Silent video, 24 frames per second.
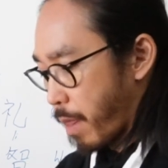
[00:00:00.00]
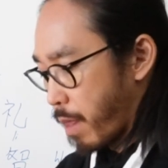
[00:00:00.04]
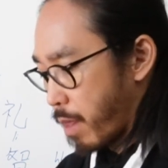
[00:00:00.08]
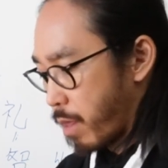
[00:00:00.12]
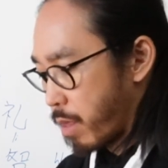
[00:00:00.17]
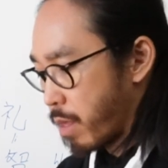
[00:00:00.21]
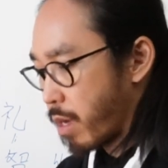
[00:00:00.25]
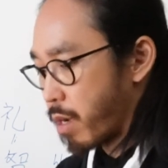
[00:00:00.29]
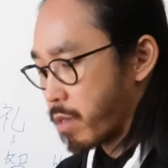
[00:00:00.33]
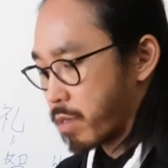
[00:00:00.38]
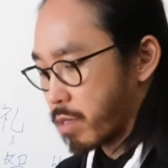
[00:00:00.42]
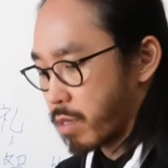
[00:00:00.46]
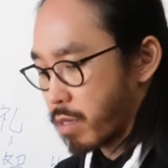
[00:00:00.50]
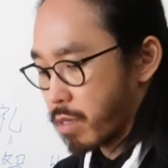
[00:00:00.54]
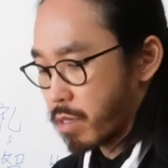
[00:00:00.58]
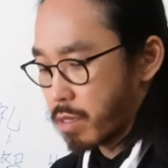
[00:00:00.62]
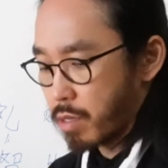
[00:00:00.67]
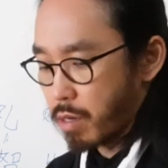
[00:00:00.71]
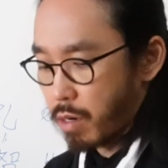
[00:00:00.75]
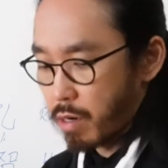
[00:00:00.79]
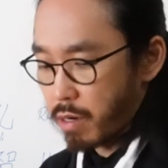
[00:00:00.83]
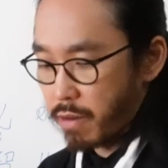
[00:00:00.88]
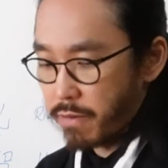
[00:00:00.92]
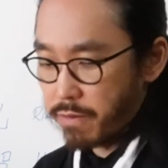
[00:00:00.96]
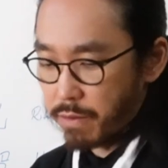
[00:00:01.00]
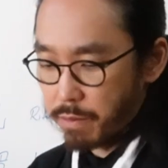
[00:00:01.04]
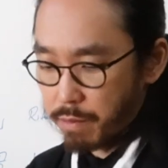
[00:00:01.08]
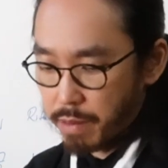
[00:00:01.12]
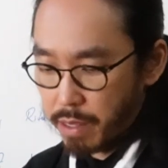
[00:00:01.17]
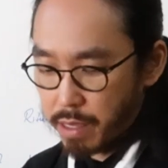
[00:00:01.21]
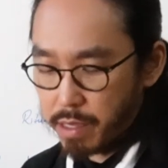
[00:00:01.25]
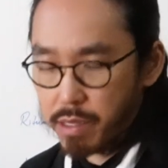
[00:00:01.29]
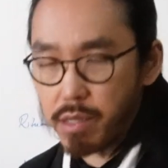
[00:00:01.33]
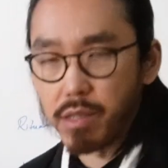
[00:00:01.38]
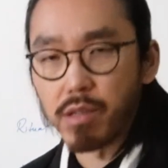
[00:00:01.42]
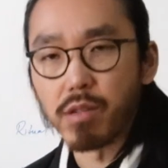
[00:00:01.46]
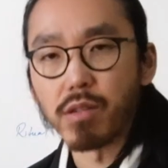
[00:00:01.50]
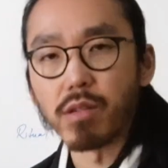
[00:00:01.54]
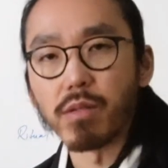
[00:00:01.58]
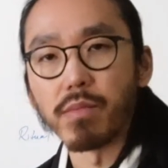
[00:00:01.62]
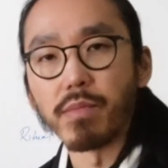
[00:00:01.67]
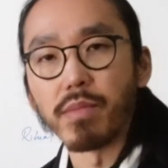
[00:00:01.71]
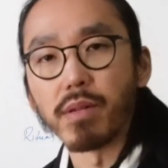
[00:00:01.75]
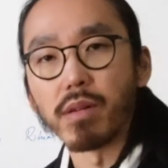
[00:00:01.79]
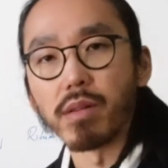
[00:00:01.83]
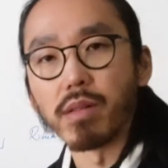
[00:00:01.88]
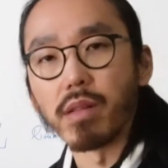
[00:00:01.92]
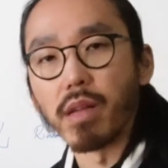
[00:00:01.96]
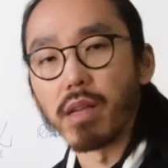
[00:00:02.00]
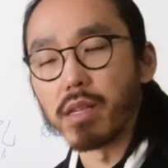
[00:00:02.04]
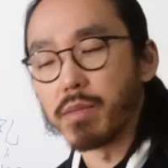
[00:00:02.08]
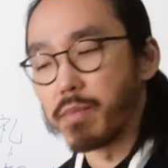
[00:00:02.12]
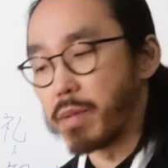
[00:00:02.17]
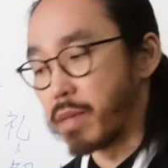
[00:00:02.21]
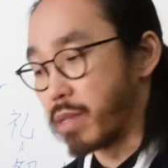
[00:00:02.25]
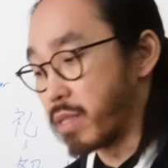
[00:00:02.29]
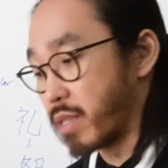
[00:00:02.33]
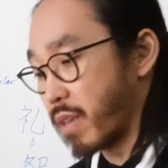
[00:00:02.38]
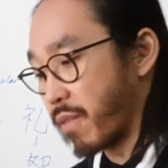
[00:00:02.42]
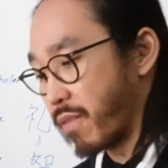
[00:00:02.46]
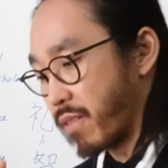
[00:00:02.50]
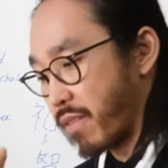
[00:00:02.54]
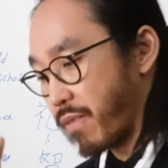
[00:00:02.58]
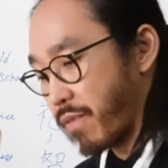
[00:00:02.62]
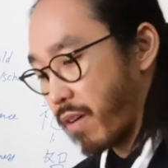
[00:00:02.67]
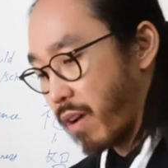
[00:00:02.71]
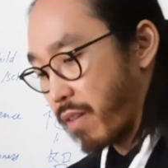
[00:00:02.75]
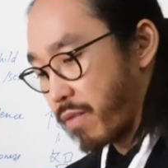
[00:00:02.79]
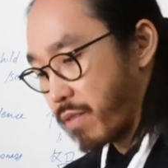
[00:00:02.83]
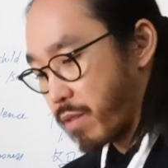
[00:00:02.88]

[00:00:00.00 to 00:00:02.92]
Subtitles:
not just starting from last year, but has been 75